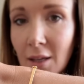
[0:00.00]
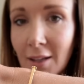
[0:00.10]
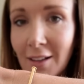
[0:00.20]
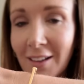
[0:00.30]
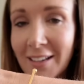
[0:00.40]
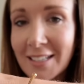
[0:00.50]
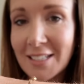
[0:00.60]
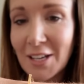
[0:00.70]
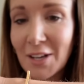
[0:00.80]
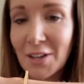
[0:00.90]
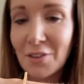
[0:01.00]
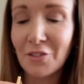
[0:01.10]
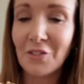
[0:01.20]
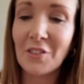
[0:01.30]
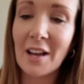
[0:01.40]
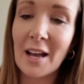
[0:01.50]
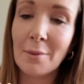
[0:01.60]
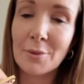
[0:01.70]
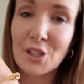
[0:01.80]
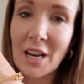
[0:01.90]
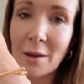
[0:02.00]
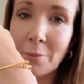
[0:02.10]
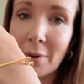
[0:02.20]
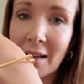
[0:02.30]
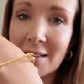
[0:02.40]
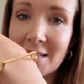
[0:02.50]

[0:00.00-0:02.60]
kind of shape and